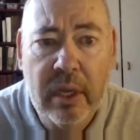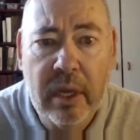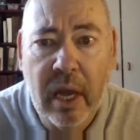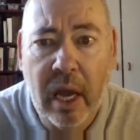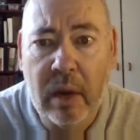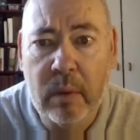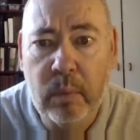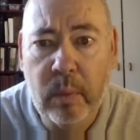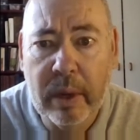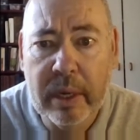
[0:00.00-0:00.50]

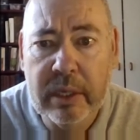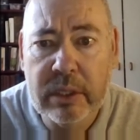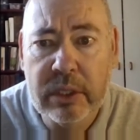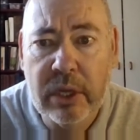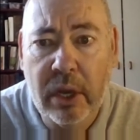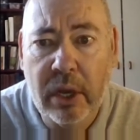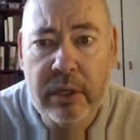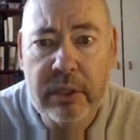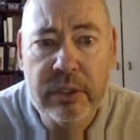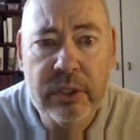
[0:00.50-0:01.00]
and went
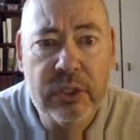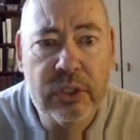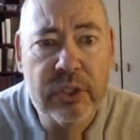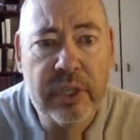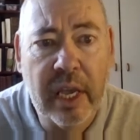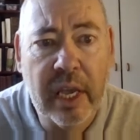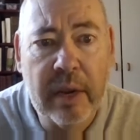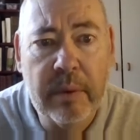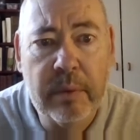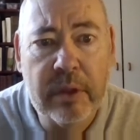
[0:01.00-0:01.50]
down to
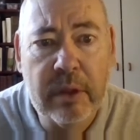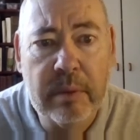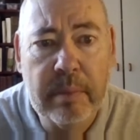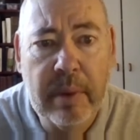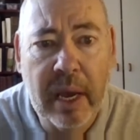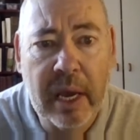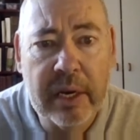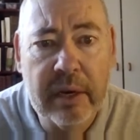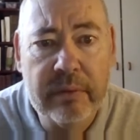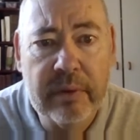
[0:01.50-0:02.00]
stay with a man of